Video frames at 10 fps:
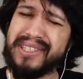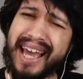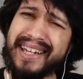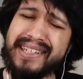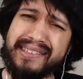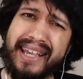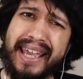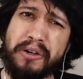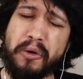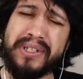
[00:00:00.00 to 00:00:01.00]
Was that his
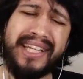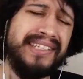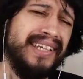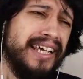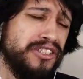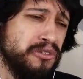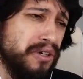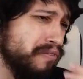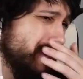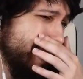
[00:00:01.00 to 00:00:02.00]
take, or was his take
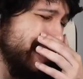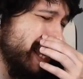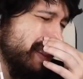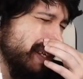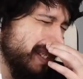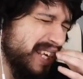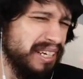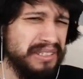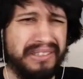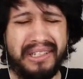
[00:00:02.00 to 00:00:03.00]
sort of like, this
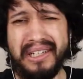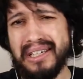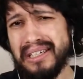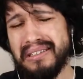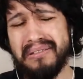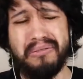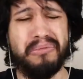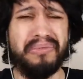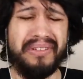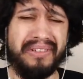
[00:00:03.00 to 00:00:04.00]
thing is,
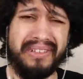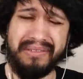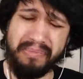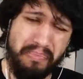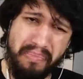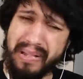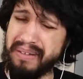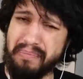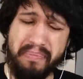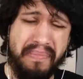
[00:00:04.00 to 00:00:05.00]
this is
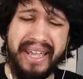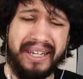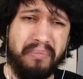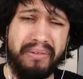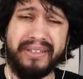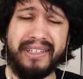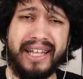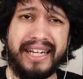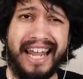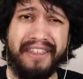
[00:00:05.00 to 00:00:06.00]
making a big
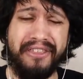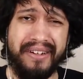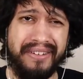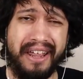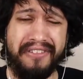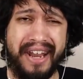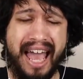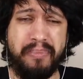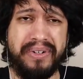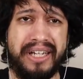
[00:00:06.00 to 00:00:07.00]
deal out of nothing.
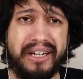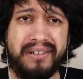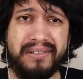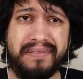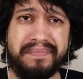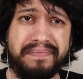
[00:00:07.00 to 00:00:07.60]
Nothing happened here.